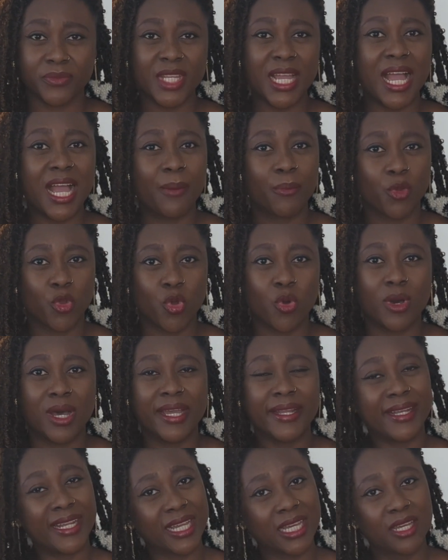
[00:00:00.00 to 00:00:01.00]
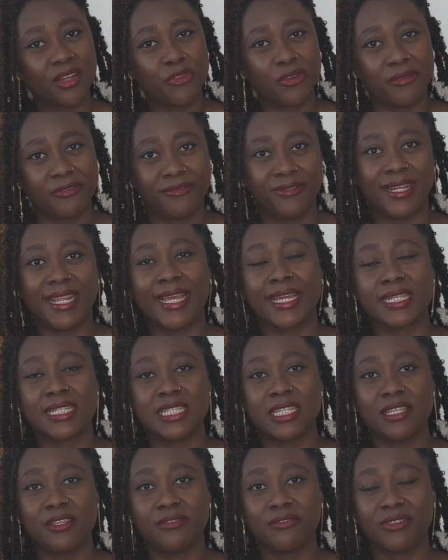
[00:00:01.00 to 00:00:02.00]
I'm quite like a
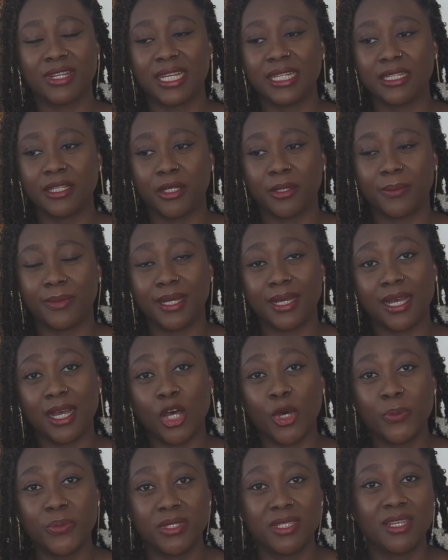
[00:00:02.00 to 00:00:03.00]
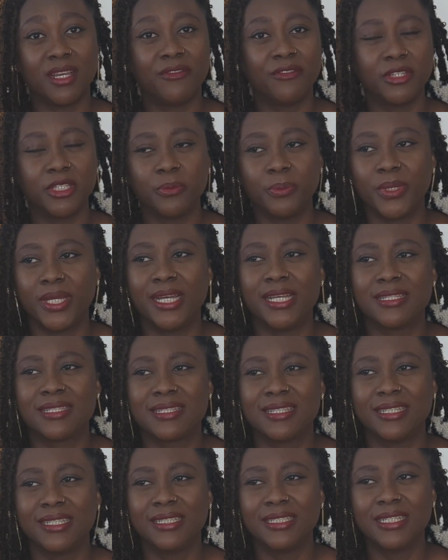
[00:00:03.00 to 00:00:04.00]
reflective and observant
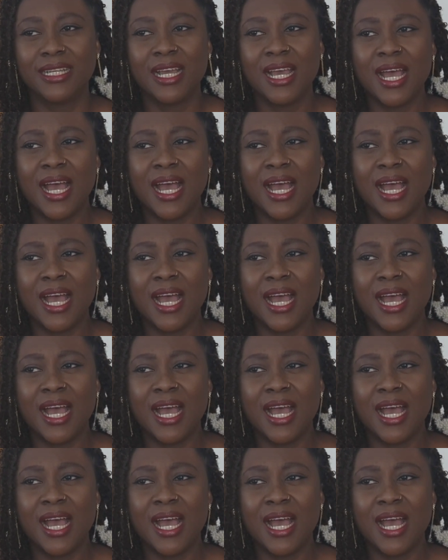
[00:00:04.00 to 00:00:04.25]
person.